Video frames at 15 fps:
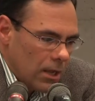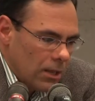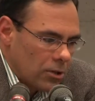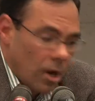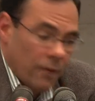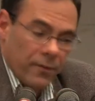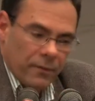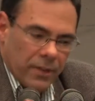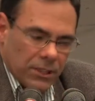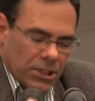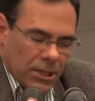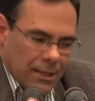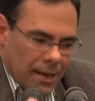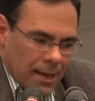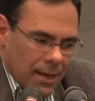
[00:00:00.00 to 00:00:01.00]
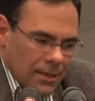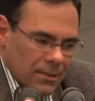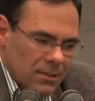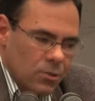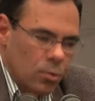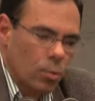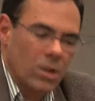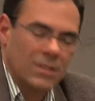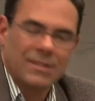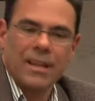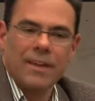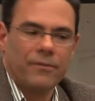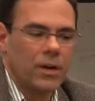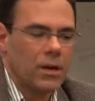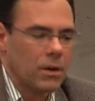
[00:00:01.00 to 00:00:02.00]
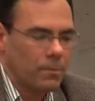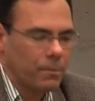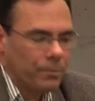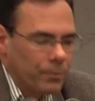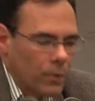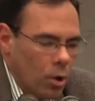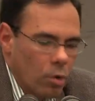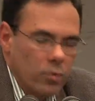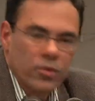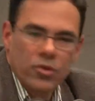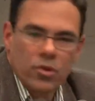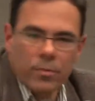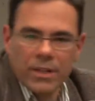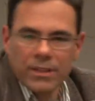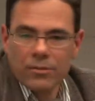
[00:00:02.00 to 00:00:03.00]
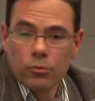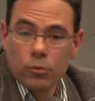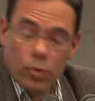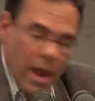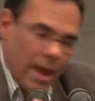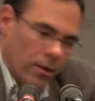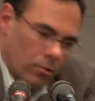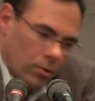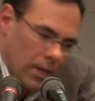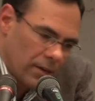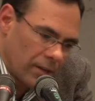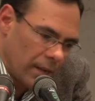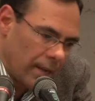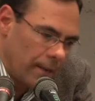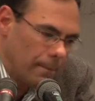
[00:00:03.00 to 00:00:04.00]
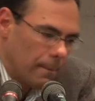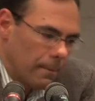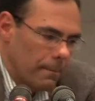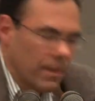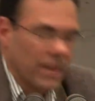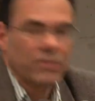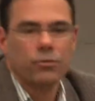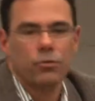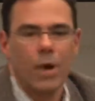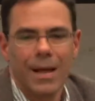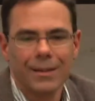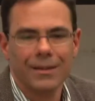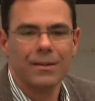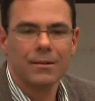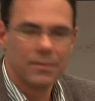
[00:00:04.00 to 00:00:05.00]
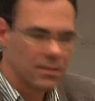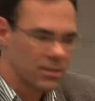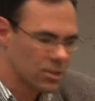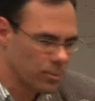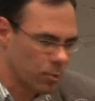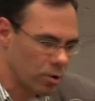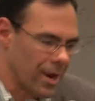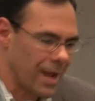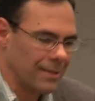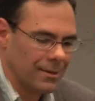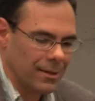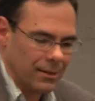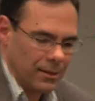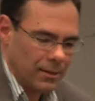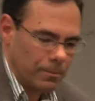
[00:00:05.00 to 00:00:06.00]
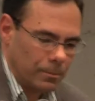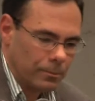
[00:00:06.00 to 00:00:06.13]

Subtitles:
Nove Vegetais was never consumed regularly, but rather sporadically.